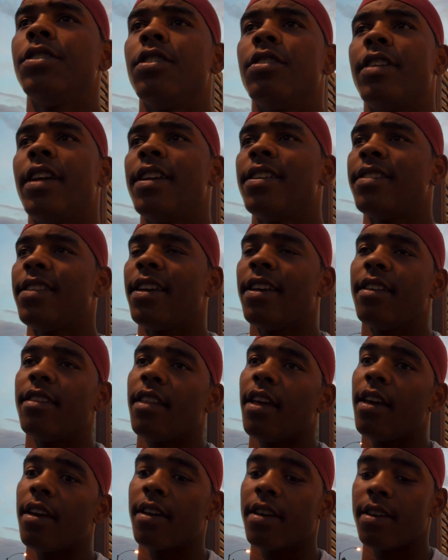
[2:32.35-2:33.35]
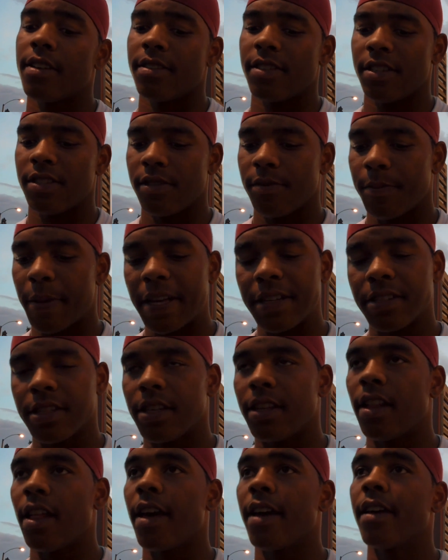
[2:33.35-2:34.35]
You know, they say, because it's
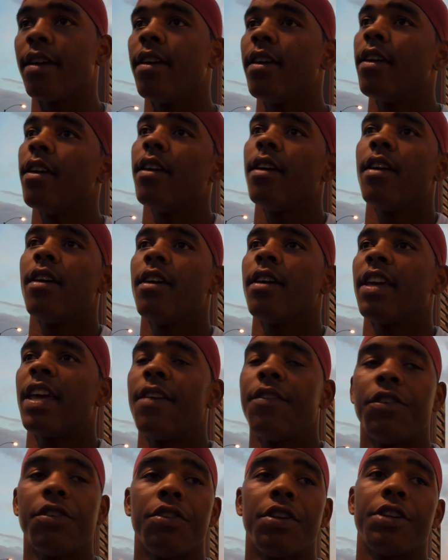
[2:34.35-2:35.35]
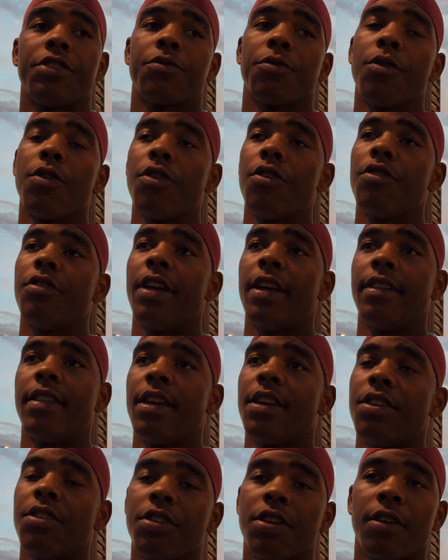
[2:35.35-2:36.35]
basically like giving you this role, they
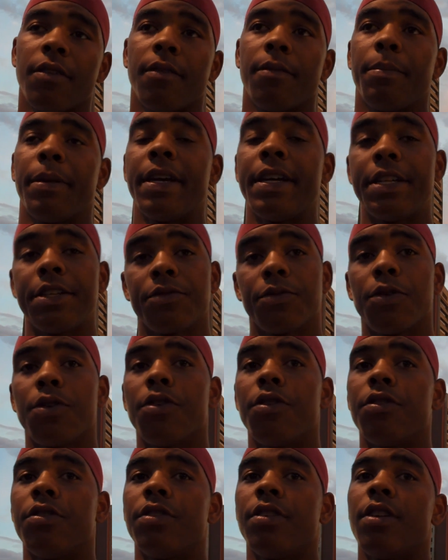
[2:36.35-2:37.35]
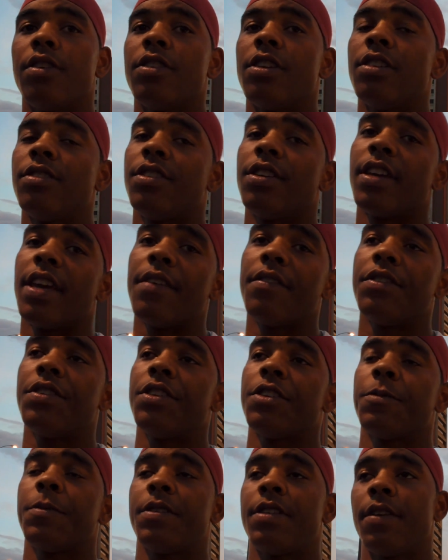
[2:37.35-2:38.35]
think you could play this role, you know, to give it
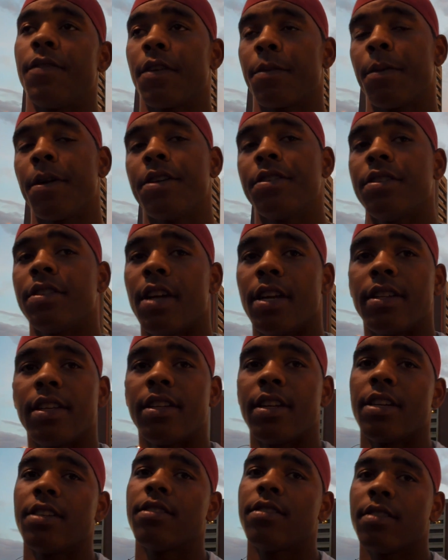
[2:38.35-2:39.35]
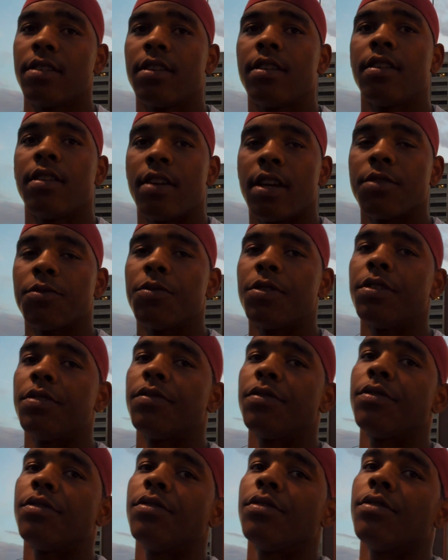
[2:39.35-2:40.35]
to a specific person. I think that's wonderful.